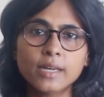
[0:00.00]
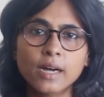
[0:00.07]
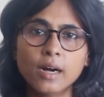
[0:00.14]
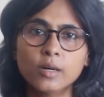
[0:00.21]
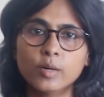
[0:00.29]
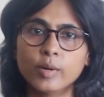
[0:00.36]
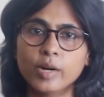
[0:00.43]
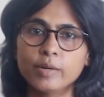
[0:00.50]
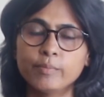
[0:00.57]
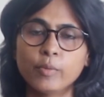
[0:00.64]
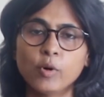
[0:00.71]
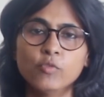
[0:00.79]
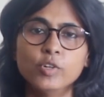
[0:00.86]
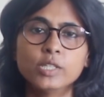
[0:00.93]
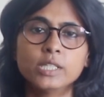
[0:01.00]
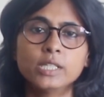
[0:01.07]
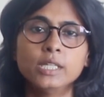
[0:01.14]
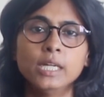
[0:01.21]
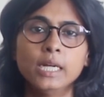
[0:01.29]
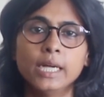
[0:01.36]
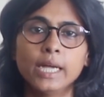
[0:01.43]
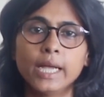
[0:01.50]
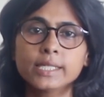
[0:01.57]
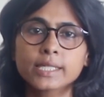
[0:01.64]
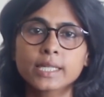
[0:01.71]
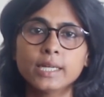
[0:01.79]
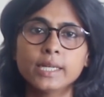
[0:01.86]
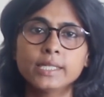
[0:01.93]
hunger and poverty,
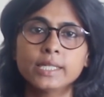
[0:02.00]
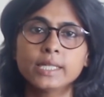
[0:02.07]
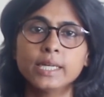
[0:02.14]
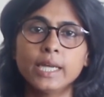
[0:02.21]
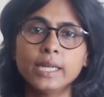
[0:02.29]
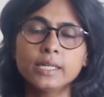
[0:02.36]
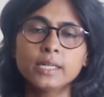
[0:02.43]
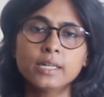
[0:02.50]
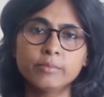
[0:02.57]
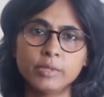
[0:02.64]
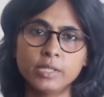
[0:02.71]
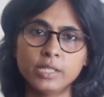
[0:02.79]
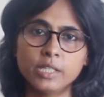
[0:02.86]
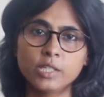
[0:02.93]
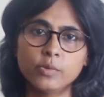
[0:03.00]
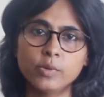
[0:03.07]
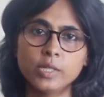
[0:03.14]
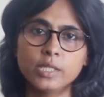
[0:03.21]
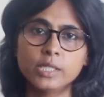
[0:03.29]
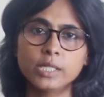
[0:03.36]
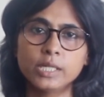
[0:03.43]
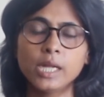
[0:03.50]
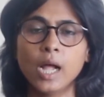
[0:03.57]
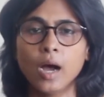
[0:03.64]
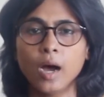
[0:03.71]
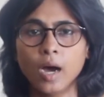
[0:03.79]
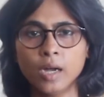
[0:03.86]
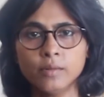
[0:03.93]
escalating income inequality,
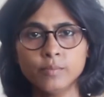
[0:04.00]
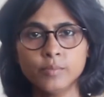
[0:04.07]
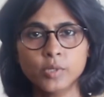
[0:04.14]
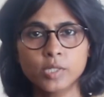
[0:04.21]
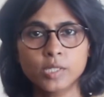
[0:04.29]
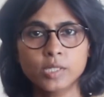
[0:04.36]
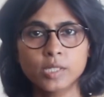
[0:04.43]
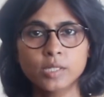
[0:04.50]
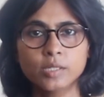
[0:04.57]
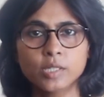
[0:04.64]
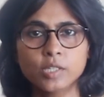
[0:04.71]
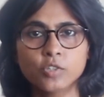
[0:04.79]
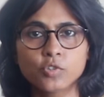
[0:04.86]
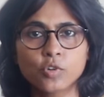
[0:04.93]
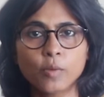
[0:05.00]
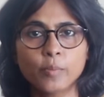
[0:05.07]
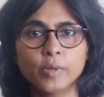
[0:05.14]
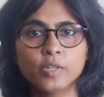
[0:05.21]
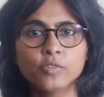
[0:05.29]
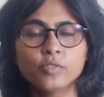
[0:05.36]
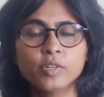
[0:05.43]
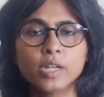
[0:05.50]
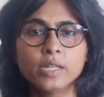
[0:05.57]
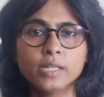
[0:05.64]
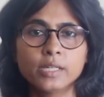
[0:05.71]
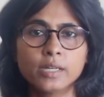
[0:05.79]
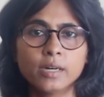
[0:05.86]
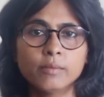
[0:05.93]
unprecedented drop in real
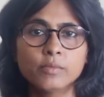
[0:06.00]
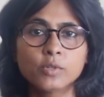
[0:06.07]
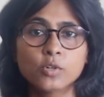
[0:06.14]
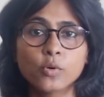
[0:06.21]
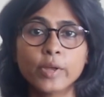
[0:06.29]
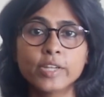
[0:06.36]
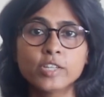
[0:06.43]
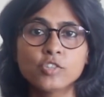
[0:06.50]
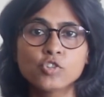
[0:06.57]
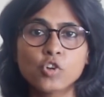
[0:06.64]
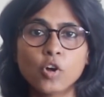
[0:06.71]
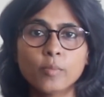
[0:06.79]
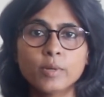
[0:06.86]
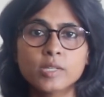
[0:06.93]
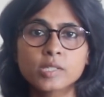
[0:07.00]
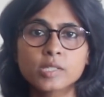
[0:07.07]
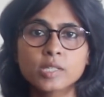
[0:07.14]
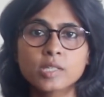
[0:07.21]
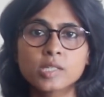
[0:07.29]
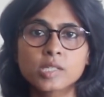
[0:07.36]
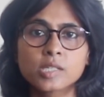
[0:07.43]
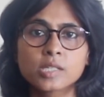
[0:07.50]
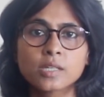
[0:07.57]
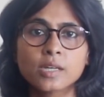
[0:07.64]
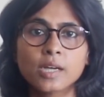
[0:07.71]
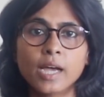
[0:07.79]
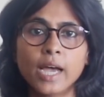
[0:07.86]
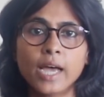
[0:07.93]
income, growing
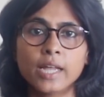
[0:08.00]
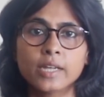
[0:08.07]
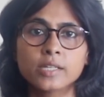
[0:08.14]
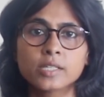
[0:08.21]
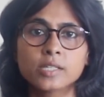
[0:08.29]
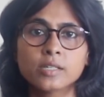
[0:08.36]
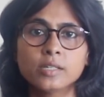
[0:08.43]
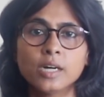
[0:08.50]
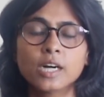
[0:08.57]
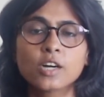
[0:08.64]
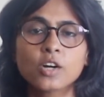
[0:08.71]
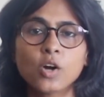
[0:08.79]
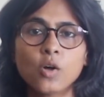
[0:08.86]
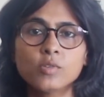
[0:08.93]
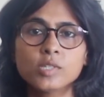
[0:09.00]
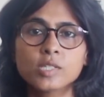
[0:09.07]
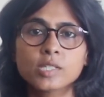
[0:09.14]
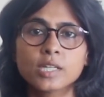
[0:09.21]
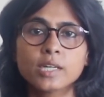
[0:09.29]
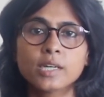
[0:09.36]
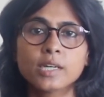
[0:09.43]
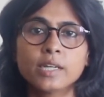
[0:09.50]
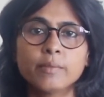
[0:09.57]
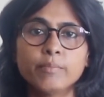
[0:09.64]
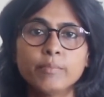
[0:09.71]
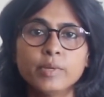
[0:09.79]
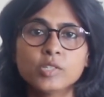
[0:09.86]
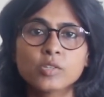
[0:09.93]
joblessness, and a constantly
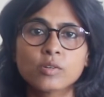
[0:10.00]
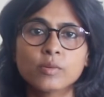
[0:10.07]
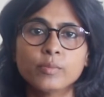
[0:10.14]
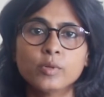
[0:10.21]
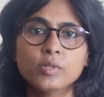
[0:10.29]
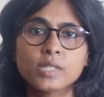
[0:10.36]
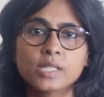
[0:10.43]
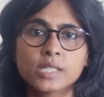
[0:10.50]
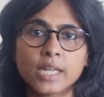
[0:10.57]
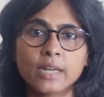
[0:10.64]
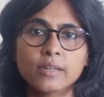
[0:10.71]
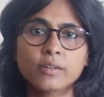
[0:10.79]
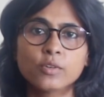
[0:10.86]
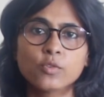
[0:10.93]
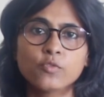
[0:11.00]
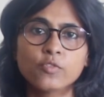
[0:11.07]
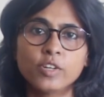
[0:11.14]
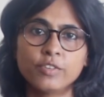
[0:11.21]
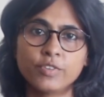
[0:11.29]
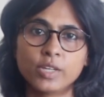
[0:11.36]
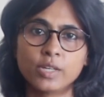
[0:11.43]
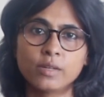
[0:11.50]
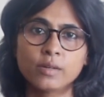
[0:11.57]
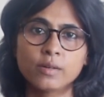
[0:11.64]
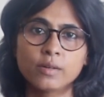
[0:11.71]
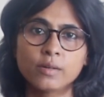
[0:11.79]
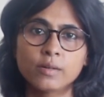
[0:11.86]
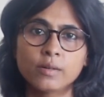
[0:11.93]
miserable standard of living.
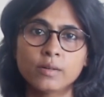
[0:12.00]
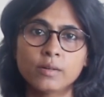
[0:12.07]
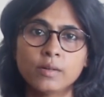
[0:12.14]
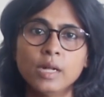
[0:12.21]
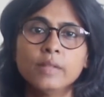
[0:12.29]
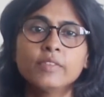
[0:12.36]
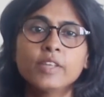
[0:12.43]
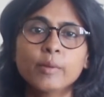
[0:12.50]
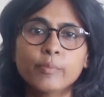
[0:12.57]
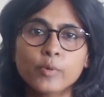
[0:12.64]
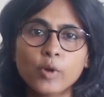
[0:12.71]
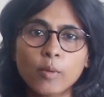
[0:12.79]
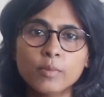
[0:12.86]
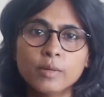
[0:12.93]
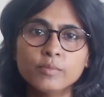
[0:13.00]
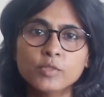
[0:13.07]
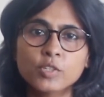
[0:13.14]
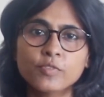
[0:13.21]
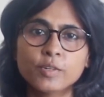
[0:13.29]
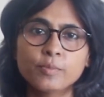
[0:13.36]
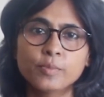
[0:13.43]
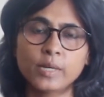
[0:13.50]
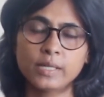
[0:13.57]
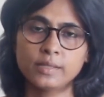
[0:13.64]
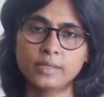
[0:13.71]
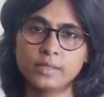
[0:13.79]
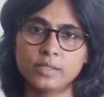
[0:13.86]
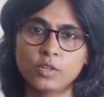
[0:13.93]
They are problems of the
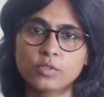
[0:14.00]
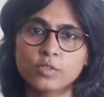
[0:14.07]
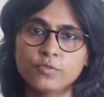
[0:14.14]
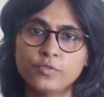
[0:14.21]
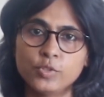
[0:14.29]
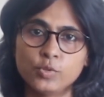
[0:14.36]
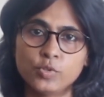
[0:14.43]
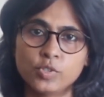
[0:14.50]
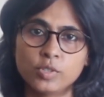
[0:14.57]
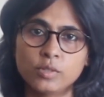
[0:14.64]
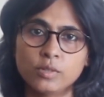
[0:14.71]
present, not the future,